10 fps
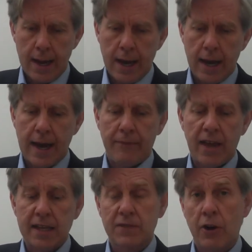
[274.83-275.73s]
And
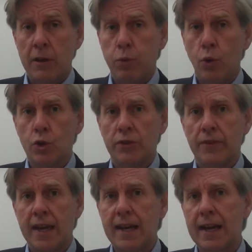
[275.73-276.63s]
that's very important.
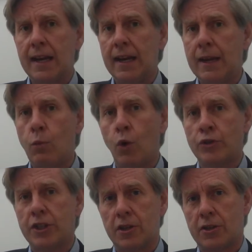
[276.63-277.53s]
They clearly
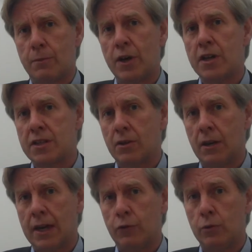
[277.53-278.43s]
wanted at a
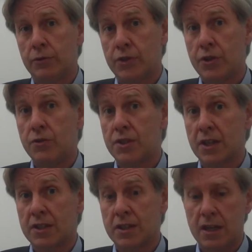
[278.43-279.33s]
personal level to
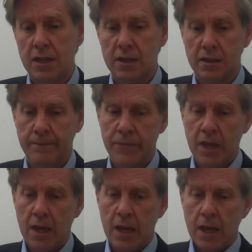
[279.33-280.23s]
succeed.
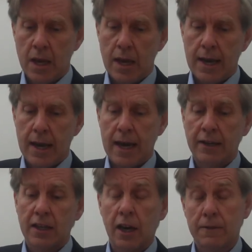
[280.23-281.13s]

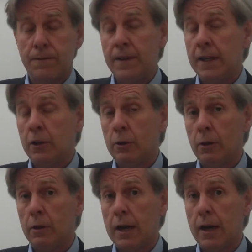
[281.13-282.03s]
And gut
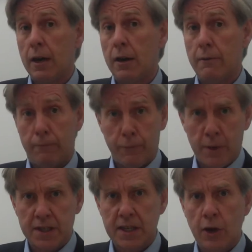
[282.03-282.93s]
feel for
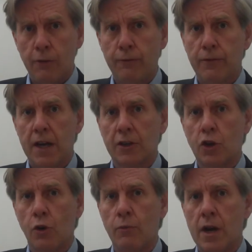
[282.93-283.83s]
myself and
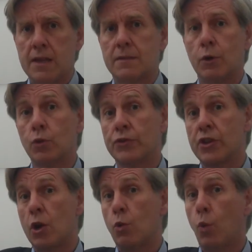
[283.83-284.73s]
Comres, but
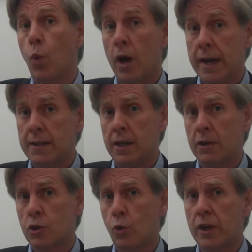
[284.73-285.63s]
also
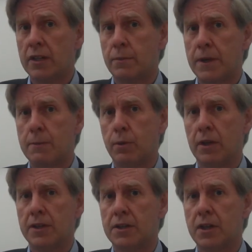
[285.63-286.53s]
wider, talking to
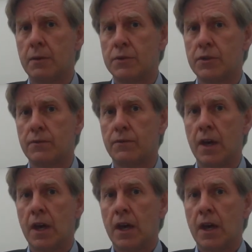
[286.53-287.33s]
people in terms of